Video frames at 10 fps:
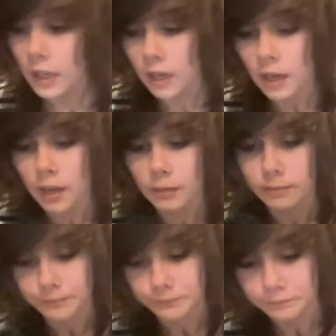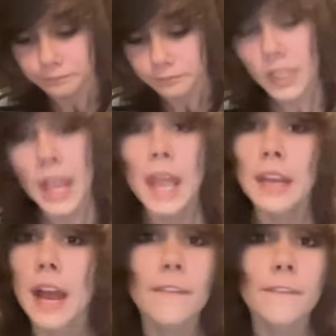Um and
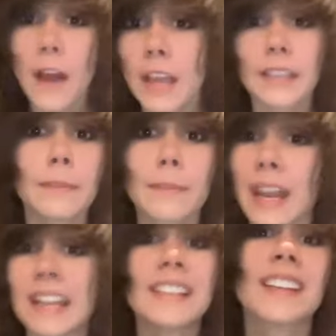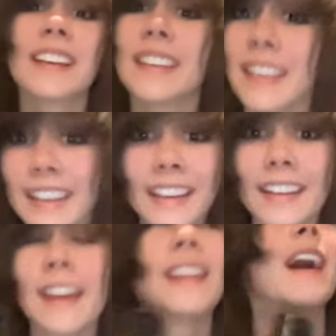I finally managed to get it
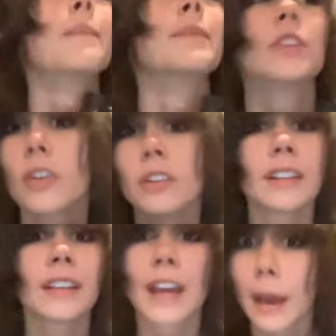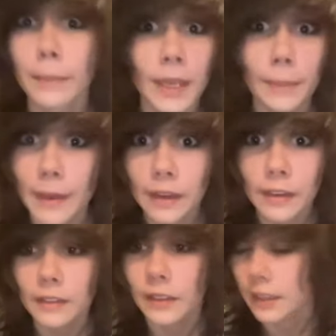and I'm totally happy about
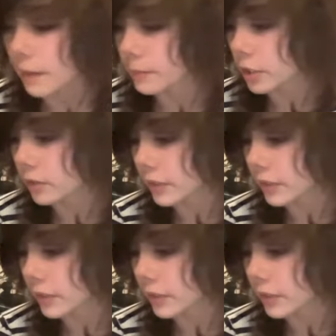it. Like I'm totally